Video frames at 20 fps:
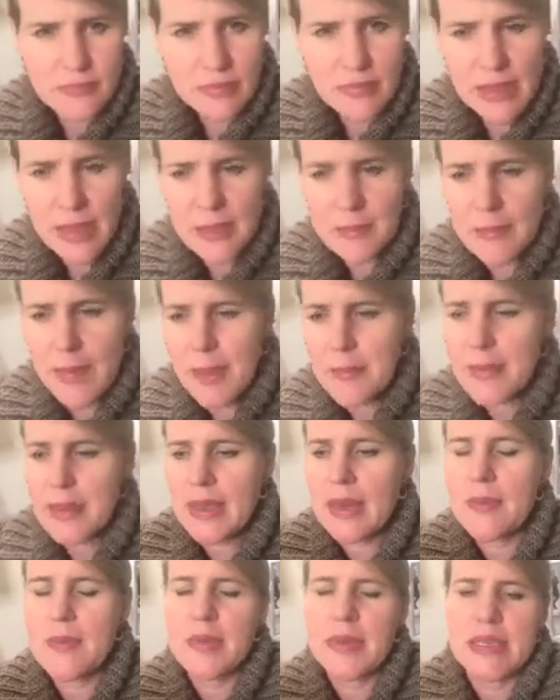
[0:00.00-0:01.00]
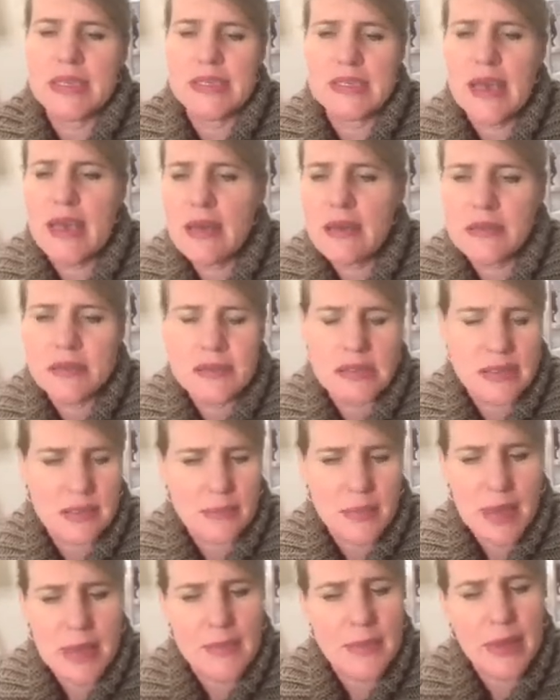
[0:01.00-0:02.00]
it might be Companies House, it
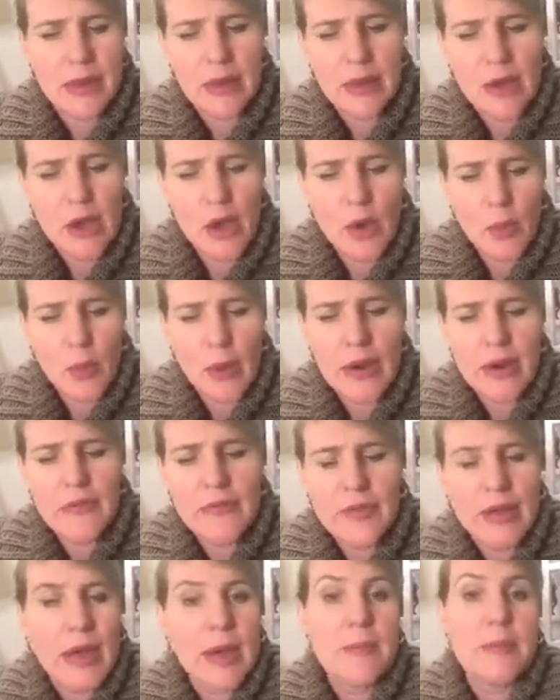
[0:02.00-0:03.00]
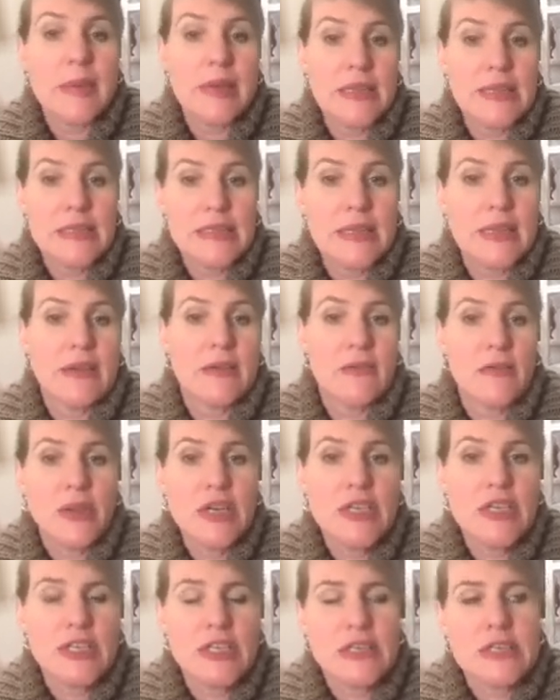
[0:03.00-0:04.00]
may be wherever companies get
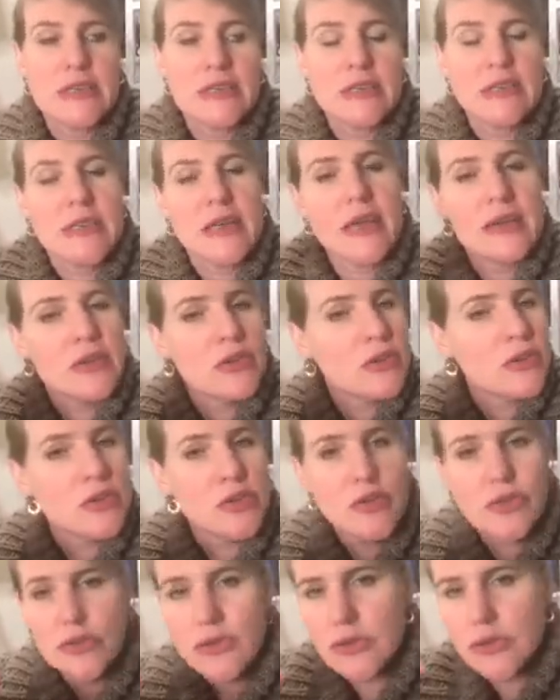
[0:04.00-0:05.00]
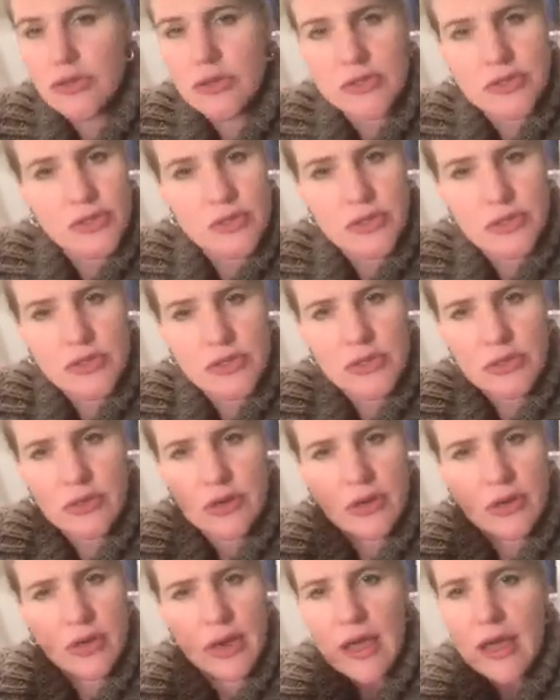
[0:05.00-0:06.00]
registered, and you can do Google search
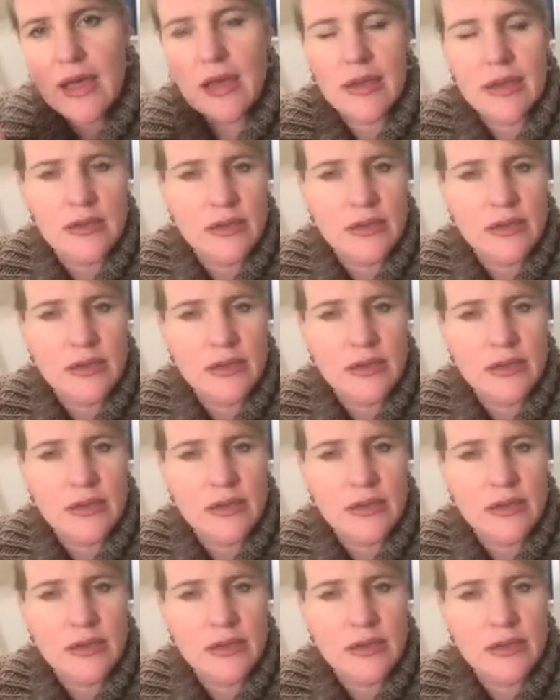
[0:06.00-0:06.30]
online.